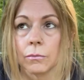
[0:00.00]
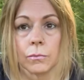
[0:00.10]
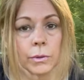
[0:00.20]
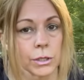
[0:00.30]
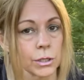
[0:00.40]

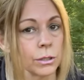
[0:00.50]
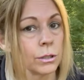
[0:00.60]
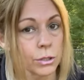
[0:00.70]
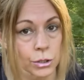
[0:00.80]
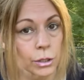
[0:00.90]
which you
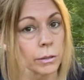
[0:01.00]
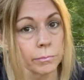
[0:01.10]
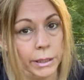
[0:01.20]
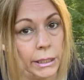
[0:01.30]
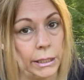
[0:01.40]
shouldn't
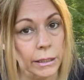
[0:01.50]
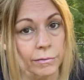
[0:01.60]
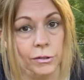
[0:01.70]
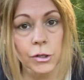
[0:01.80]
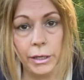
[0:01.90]
be if
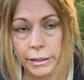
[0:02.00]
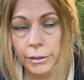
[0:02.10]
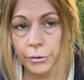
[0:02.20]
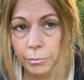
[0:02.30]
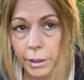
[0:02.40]
you're trying to heal
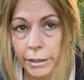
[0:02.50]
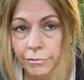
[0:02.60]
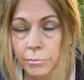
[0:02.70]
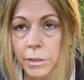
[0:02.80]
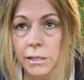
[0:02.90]
your body
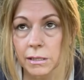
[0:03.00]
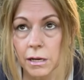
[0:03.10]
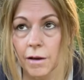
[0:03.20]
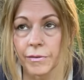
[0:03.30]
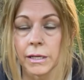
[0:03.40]
from this
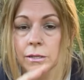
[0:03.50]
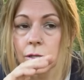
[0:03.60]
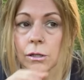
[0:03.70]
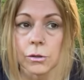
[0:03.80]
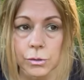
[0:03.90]
stuff. Eat as
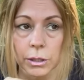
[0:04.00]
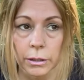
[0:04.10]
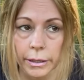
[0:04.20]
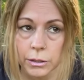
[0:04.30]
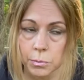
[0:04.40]
close to the
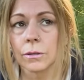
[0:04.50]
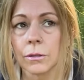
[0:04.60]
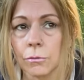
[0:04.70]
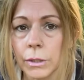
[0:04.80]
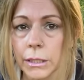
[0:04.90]
land as
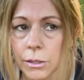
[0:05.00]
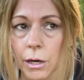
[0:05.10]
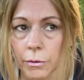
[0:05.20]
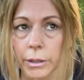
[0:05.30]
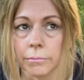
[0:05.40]
you need
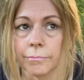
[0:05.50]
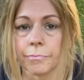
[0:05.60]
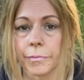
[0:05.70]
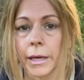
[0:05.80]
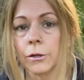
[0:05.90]
sodium
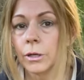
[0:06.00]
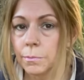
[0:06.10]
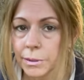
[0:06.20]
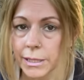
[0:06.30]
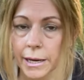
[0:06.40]
and you need
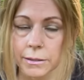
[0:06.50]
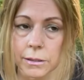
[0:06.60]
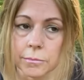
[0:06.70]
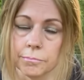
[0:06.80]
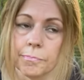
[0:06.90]

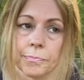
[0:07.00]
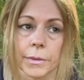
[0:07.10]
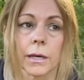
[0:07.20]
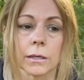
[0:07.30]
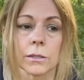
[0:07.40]
potassium.
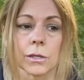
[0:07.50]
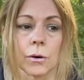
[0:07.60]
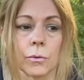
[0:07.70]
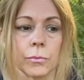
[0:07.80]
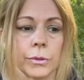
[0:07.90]

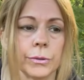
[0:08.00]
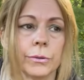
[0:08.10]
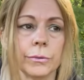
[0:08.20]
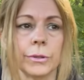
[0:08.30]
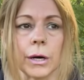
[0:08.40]
So
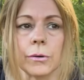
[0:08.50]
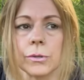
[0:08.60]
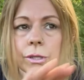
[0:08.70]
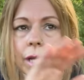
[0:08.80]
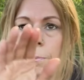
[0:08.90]
those
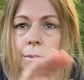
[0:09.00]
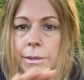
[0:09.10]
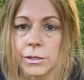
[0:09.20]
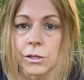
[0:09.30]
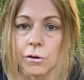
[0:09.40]

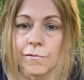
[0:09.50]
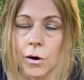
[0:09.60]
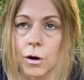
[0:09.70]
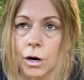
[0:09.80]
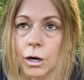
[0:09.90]
supplements so
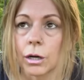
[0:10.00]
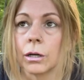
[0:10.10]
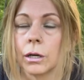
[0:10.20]
far